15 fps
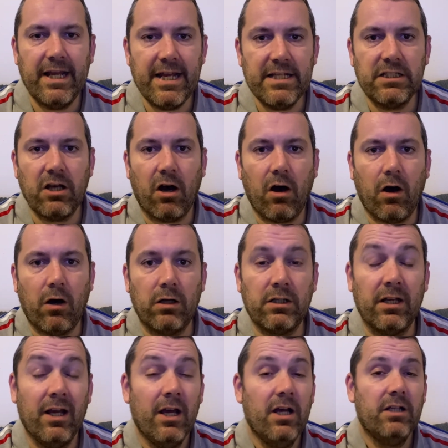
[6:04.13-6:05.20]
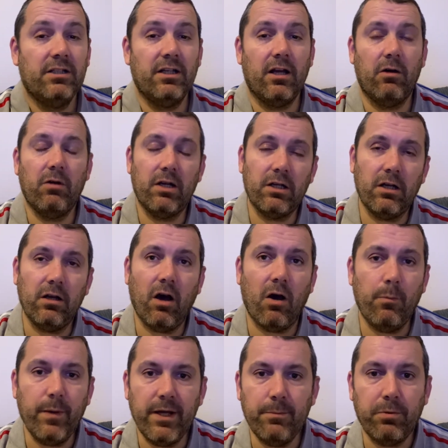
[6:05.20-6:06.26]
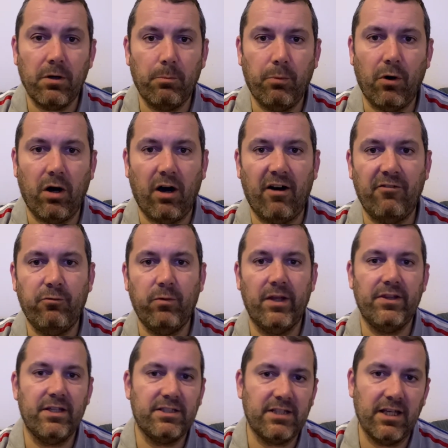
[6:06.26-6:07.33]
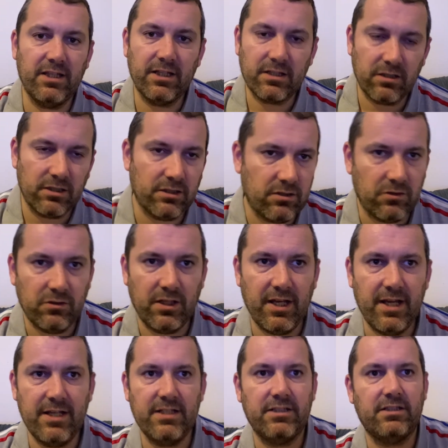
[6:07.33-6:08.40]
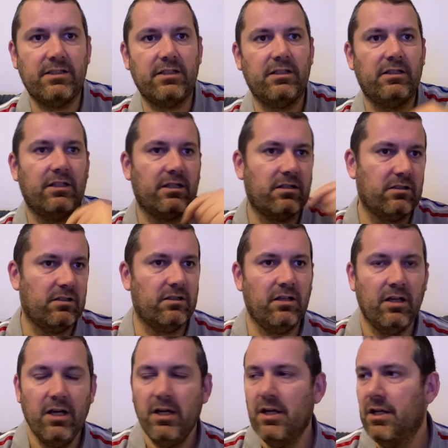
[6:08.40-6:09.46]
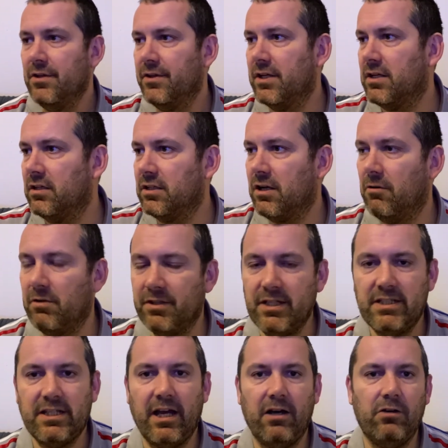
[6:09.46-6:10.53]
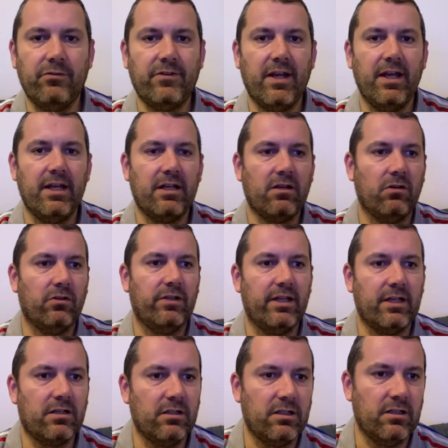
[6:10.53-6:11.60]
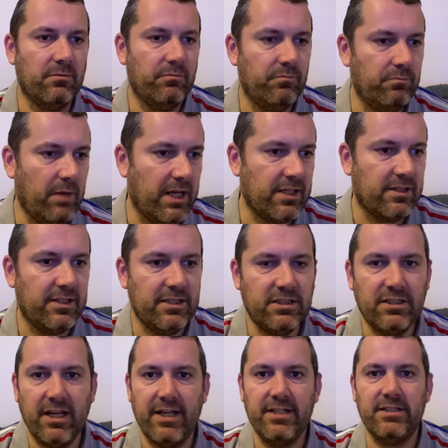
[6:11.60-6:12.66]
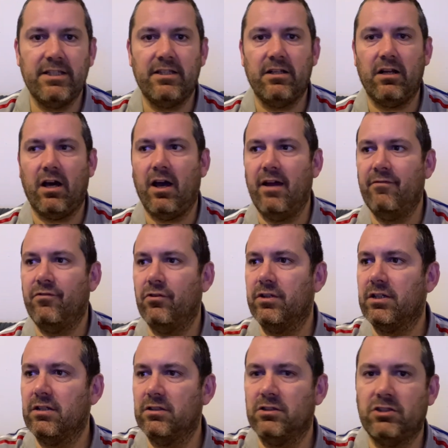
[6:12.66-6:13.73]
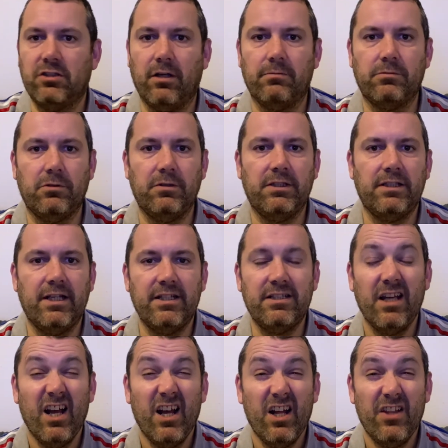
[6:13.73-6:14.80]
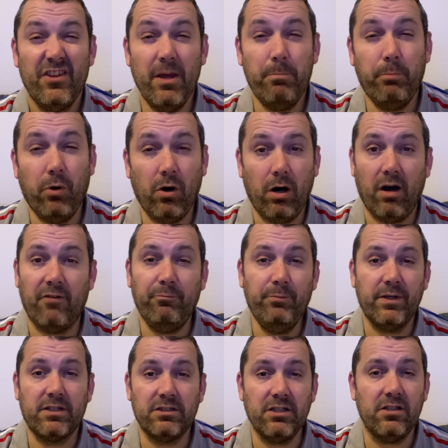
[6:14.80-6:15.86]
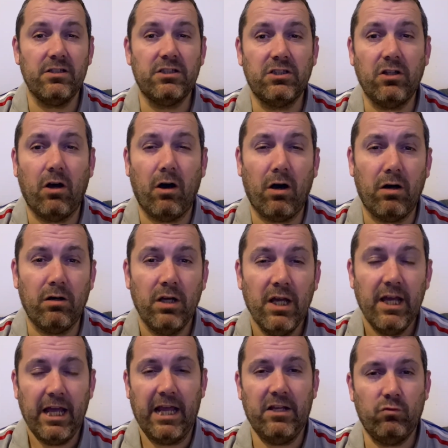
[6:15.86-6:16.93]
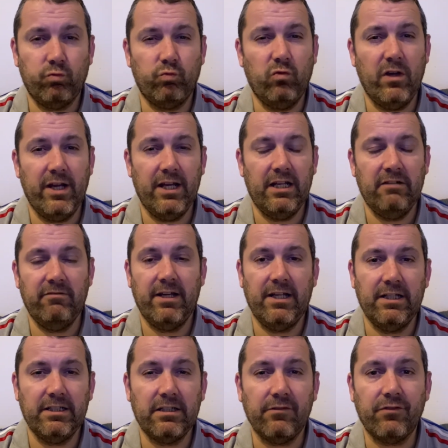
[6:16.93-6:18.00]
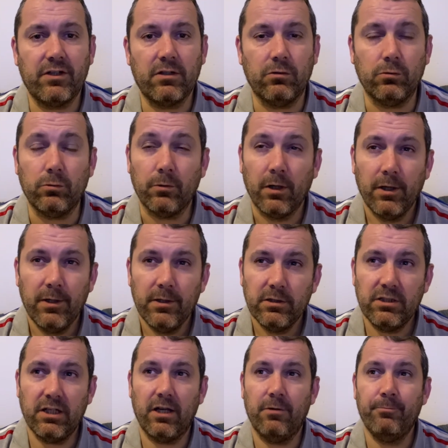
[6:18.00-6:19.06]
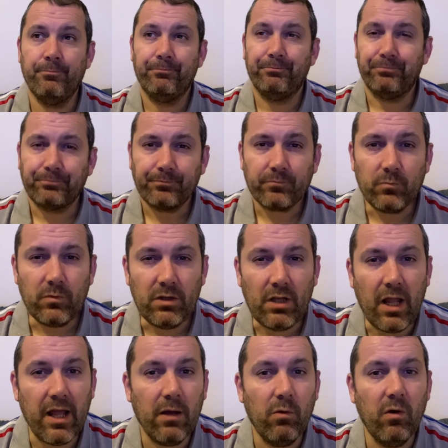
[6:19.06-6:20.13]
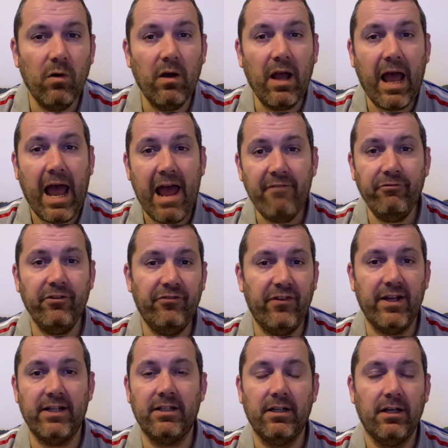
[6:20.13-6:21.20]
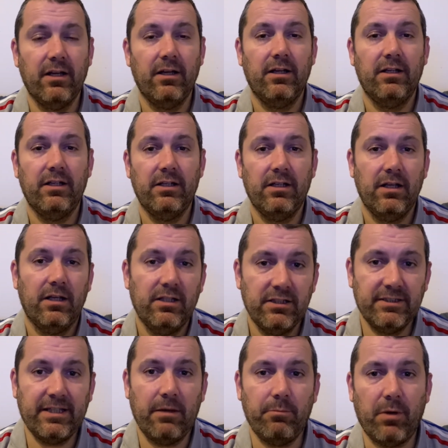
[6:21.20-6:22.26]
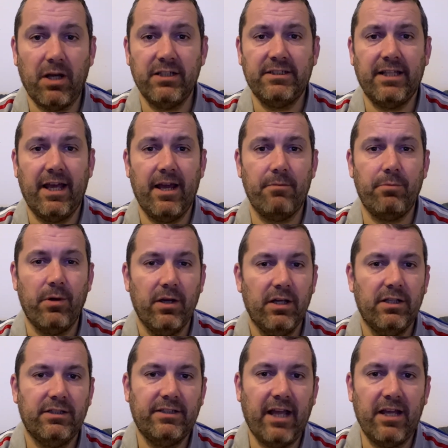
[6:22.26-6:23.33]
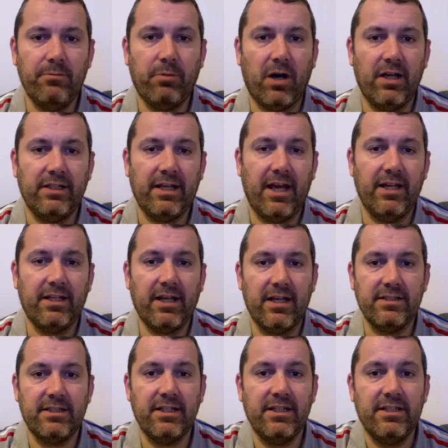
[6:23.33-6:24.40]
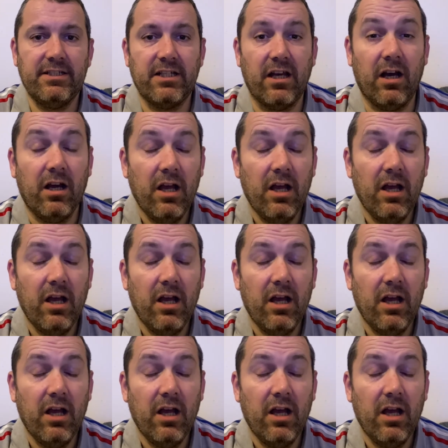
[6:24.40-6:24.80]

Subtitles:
It's hard, you know, and a lot of people are put off when they say they're going to do this and they're going to go on this health kick, or they're going to make this change in their life, or they're going to stop doing this. They're put off because at the start it's really difficult. You know, everything step by step, day by day gets easier.